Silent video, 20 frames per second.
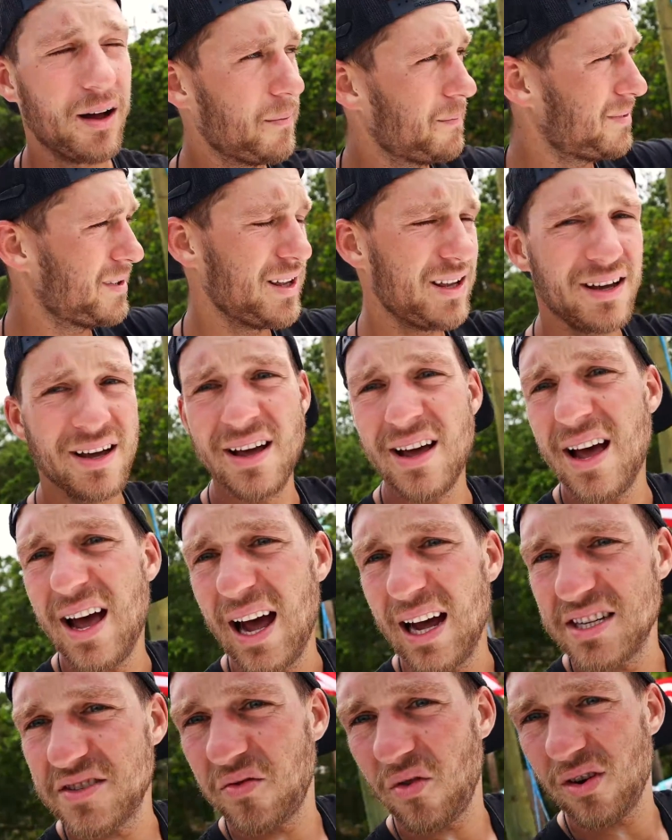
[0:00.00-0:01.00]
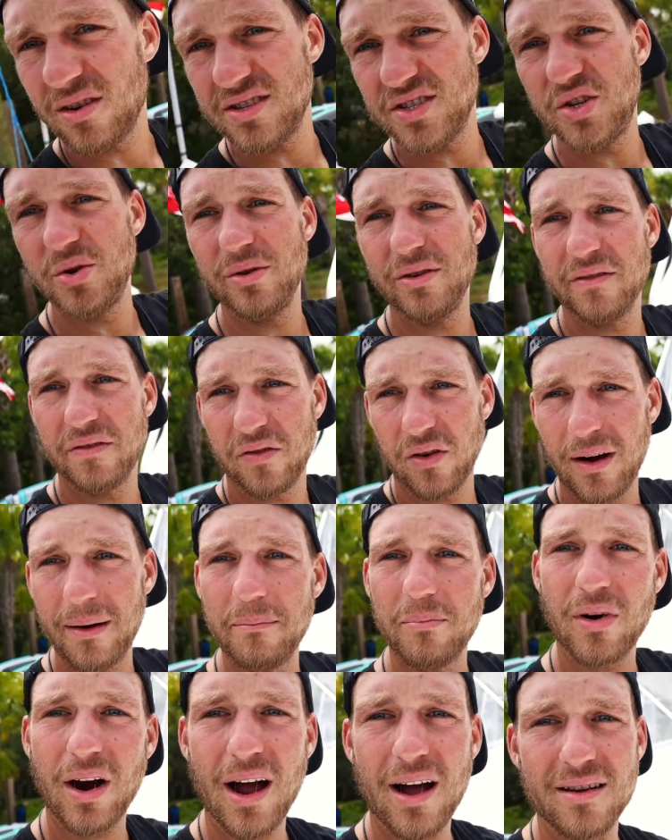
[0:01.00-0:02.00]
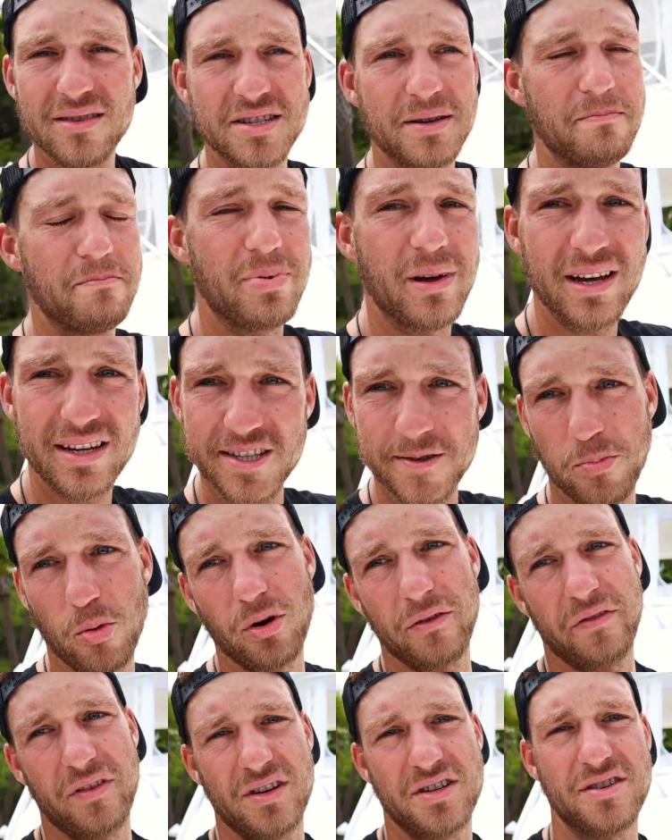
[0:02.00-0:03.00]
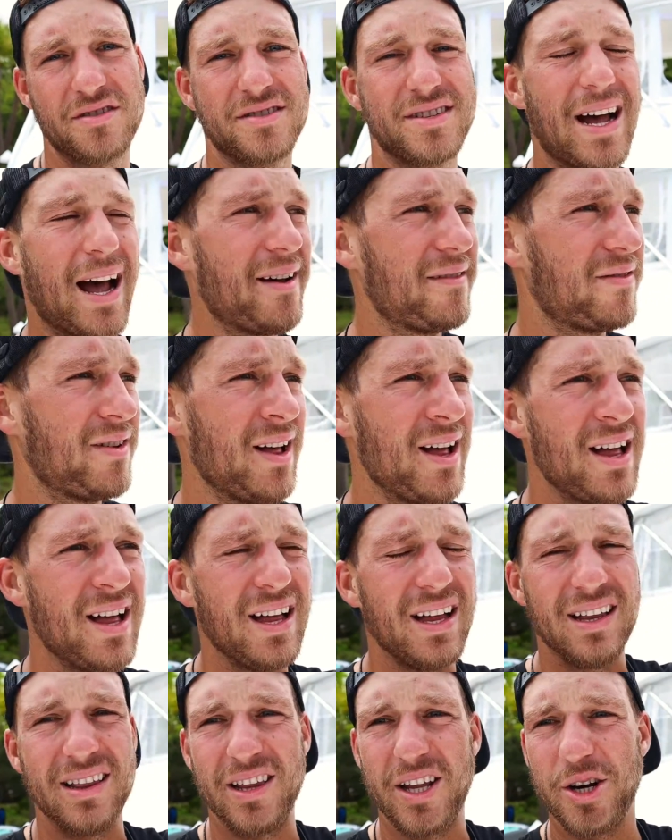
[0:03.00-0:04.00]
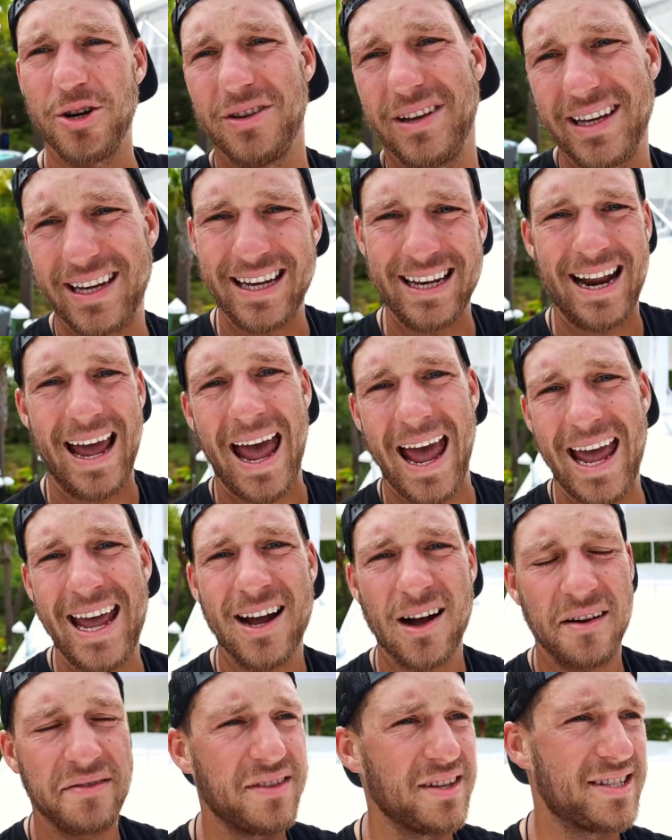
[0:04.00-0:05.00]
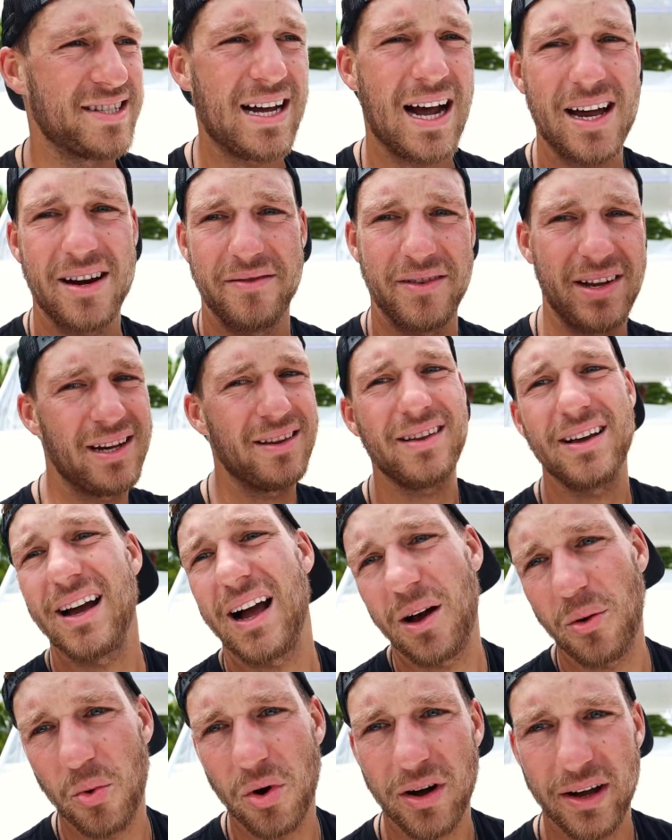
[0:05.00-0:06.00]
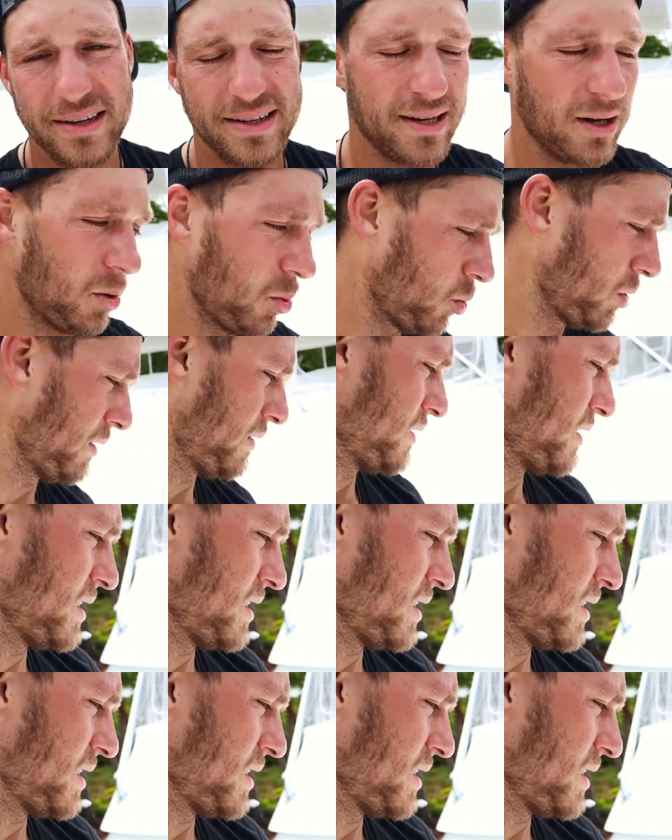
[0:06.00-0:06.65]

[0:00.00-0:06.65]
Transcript: company as far as doing front brows and big sport fishers. I've literally can hang off the side of anything I want with